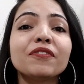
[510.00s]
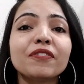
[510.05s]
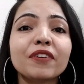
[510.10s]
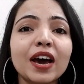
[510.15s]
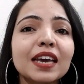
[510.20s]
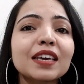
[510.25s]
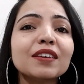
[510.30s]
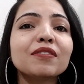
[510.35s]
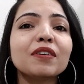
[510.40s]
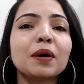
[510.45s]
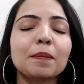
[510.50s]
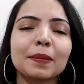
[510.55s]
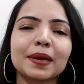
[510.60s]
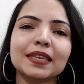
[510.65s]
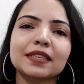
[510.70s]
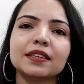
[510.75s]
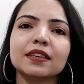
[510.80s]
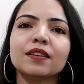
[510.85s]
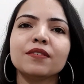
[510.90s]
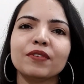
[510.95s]
five
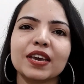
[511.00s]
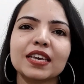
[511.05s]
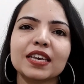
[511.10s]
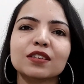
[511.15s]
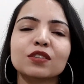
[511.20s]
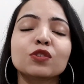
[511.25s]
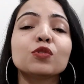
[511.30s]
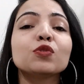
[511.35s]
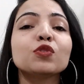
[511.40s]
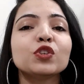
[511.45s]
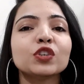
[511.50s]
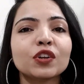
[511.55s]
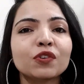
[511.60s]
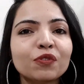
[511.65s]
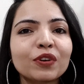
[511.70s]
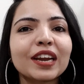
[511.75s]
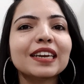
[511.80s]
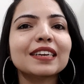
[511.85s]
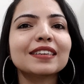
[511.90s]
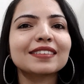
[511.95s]
amazing ways to
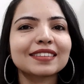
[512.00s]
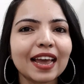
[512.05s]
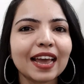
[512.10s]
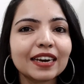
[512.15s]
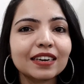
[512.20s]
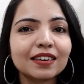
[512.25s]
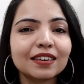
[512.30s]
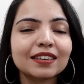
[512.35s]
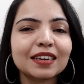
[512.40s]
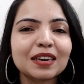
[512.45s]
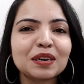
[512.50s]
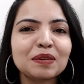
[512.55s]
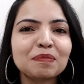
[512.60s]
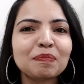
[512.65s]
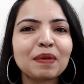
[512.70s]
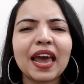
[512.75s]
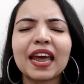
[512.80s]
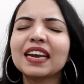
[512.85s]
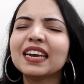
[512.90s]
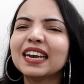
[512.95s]
generate side income,
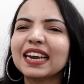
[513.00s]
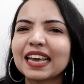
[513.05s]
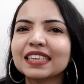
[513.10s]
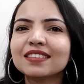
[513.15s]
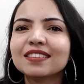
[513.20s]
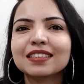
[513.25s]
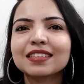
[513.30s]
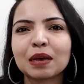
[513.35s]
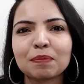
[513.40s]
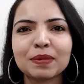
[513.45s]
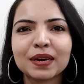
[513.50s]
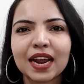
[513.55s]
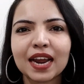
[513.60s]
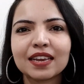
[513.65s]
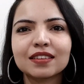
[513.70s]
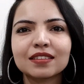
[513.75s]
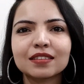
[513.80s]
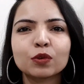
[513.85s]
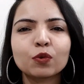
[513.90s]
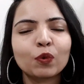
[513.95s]
and let's
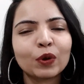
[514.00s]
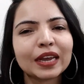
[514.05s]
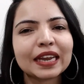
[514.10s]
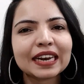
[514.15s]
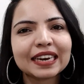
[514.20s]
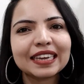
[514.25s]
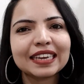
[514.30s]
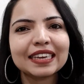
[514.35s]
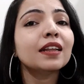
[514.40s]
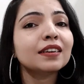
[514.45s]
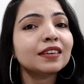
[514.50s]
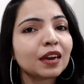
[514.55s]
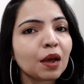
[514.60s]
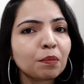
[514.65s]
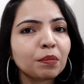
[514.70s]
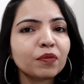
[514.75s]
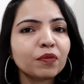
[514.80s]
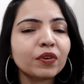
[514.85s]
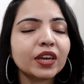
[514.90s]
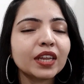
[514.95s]
summarize quickly.
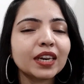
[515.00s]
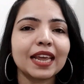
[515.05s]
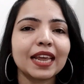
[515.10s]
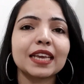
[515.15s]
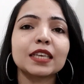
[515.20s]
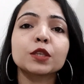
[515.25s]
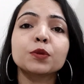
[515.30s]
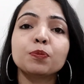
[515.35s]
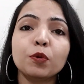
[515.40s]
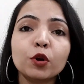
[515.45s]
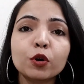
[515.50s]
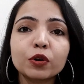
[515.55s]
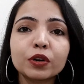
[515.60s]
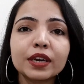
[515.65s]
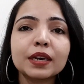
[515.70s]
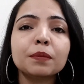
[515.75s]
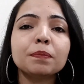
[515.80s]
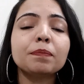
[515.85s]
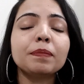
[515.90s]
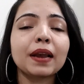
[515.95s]
Number one,
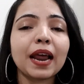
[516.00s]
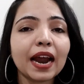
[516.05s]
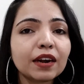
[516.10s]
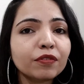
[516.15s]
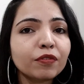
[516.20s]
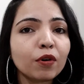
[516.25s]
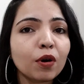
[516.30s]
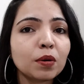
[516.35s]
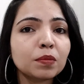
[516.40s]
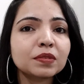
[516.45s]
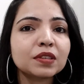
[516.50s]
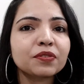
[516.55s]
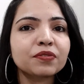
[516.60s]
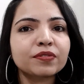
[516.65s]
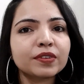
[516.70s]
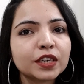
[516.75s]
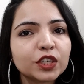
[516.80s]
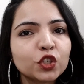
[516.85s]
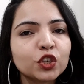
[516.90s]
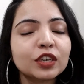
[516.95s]
exploring platforms
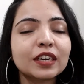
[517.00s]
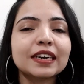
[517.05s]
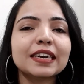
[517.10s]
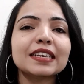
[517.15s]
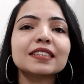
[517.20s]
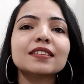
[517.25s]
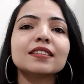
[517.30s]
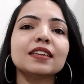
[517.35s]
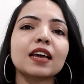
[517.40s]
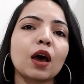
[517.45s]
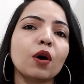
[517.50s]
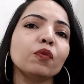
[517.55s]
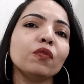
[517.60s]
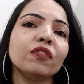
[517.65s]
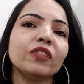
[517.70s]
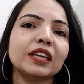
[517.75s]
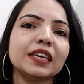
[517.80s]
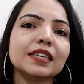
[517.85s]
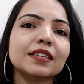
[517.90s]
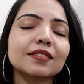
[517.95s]
which list
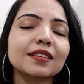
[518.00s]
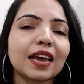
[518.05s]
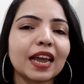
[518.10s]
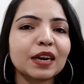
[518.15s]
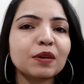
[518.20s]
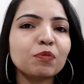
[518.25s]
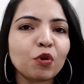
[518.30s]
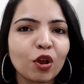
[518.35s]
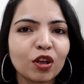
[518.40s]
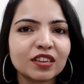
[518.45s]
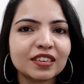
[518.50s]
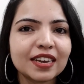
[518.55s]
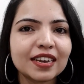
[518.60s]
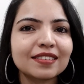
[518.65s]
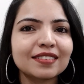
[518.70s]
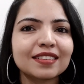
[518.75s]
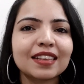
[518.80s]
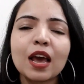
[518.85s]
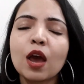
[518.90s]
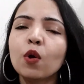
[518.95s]
down these side
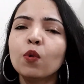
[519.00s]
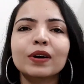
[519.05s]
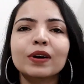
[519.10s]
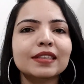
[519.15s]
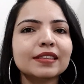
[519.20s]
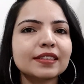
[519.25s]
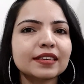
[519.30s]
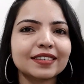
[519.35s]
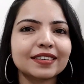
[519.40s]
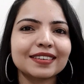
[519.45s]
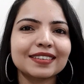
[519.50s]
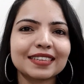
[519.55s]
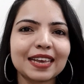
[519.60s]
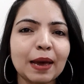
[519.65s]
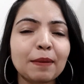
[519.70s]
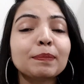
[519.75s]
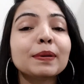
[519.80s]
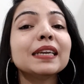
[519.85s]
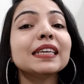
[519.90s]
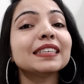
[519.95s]
projects. One such
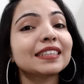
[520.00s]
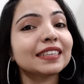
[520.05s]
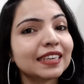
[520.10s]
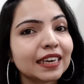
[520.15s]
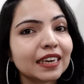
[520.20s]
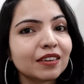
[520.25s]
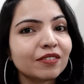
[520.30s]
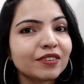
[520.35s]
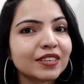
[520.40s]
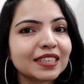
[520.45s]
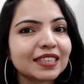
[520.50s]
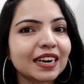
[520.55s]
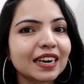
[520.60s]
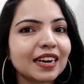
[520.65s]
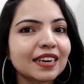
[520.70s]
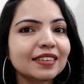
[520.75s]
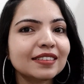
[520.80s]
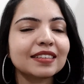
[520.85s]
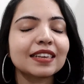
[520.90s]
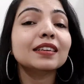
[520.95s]
example is
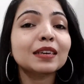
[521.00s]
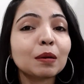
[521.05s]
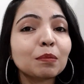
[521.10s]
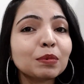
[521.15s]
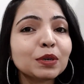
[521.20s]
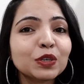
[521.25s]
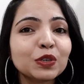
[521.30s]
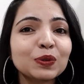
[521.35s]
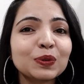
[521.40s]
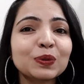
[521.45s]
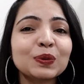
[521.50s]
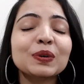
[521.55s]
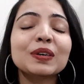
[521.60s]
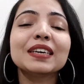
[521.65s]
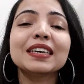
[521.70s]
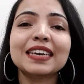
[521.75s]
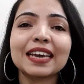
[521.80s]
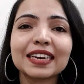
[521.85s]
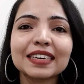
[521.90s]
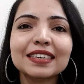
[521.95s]
GigVistas. Number two,
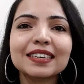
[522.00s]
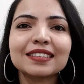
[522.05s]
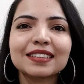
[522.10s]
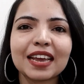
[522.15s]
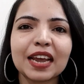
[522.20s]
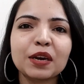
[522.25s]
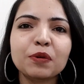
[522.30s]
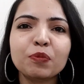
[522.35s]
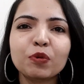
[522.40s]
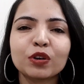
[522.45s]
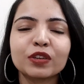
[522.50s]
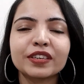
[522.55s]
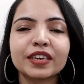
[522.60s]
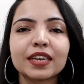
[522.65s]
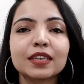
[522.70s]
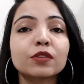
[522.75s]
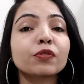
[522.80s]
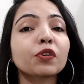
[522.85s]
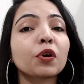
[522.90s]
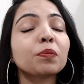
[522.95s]
getting side
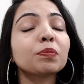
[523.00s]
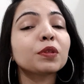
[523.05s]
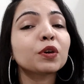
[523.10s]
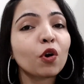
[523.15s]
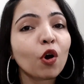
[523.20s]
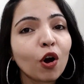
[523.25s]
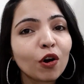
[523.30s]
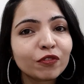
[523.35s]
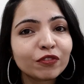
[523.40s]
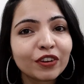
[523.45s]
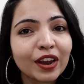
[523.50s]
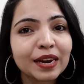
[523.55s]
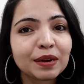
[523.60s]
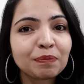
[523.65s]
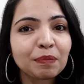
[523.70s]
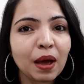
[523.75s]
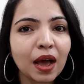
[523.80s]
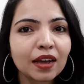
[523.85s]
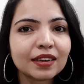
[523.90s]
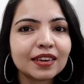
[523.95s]
projects from the offline
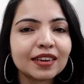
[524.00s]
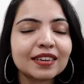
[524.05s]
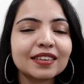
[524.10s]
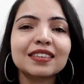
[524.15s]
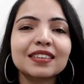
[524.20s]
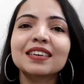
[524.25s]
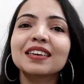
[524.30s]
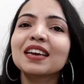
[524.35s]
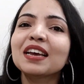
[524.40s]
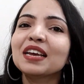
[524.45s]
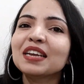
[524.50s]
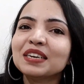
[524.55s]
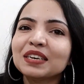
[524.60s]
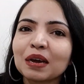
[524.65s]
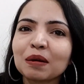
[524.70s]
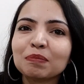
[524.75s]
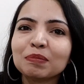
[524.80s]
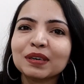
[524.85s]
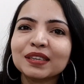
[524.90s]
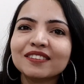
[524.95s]
market.
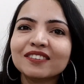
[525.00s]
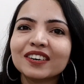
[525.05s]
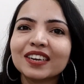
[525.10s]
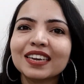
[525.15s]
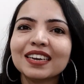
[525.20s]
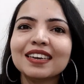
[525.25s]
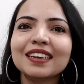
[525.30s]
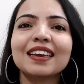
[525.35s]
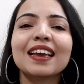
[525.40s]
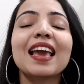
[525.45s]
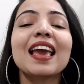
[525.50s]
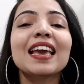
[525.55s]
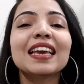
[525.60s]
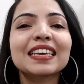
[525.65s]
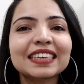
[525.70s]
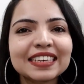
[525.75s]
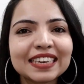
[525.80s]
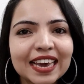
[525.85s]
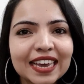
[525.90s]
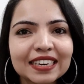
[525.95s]
Number three,
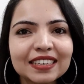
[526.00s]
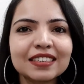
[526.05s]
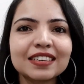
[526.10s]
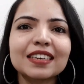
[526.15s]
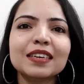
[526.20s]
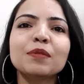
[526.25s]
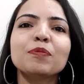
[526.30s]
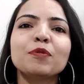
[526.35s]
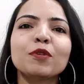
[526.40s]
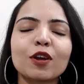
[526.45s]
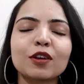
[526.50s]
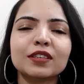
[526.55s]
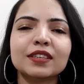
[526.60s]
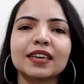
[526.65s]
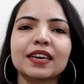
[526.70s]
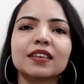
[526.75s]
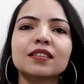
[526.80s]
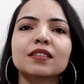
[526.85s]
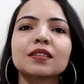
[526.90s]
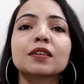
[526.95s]
getting
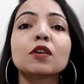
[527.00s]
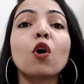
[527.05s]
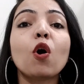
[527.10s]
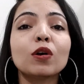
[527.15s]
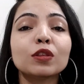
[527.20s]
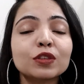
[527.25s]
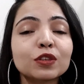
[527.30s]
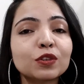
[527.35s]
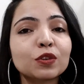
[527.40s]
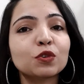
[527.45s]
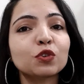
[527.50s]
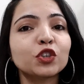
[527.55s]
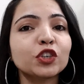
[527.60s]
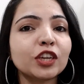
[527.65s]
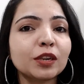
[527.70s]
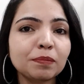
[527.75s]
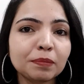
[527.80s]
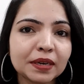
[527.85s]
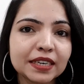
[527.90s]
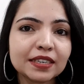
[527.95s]
projects on
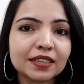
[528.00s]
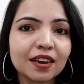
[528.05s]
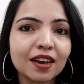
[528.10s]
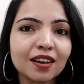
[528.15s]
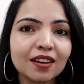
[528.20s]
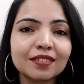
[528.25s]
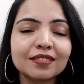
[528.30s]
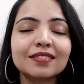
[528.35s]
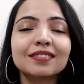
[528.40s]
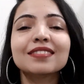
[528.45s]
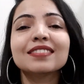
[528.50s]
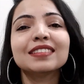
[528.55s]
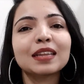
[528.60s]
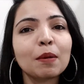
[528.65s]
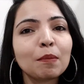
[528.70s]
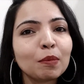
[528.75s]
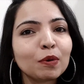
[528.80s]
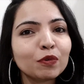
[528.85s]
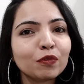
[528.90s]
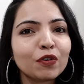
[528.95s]
social media.
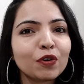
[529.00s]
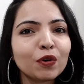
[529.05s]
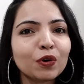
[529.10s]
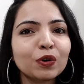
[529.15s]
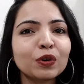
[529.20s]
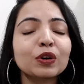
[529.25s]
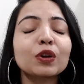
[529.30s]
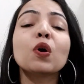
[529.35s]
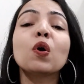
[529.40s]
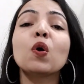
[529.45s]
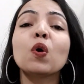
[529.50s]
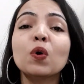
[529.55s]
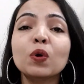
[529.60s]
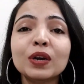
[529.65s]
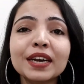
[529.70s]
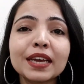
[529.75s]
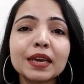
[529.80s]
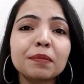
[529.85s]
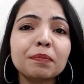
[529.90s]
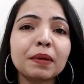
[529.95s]
Number four,
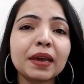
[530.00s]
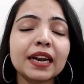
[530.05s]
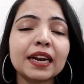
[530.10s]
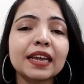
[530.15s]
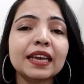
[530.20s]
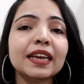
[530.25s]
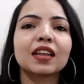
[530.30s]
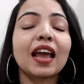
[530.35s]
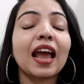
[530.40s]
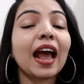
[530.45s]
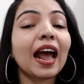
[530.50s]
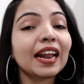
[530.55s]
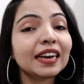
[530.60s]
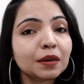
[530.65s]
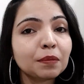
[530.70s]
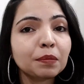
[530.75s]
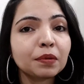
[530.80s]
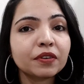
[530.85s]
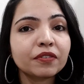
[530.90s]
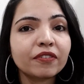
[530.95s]
cold emailing. And
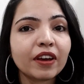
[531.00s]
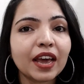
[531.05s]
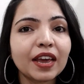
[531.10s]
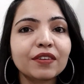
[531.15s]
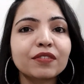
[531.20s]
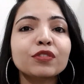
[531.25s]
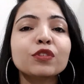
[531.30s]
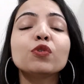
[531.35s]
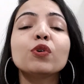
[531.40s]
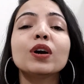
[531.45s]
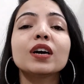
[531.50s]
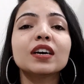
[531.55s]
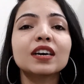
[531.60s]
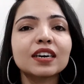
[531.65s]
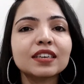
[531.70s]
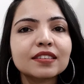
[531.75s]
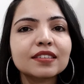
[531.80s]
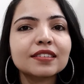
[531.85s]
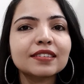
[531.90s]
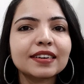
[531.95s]
number five, through a
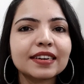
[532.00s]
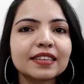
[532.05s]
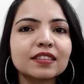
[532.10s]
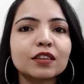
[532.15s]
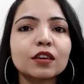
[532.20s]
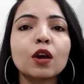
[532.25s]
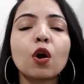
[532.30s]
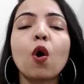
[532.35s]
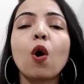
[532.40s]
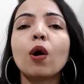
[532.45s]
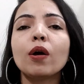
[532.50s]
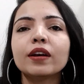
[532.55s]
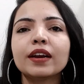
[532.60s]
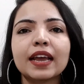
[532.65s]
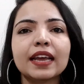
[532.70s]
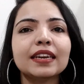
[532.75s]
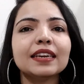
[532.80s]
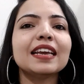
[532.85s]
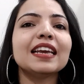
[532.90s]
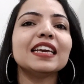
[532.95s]
consultancy or
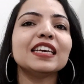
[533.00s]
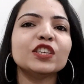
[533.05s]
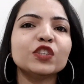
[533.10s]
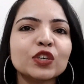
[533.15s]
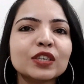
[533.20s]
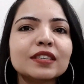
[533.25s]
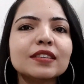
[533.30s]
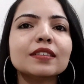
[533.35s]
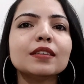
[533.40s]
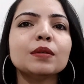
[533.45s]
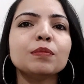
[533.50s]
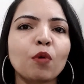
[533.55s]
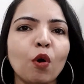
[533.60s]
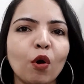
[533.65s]
an agency